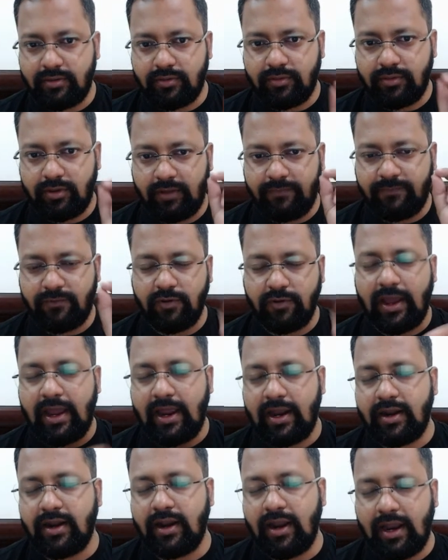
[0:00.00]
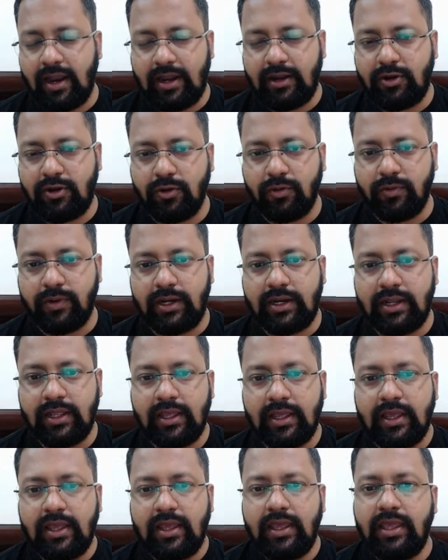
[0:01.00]
if you add to it,
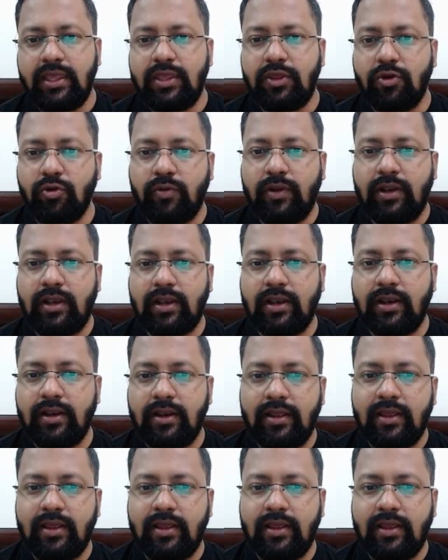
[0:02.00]
you will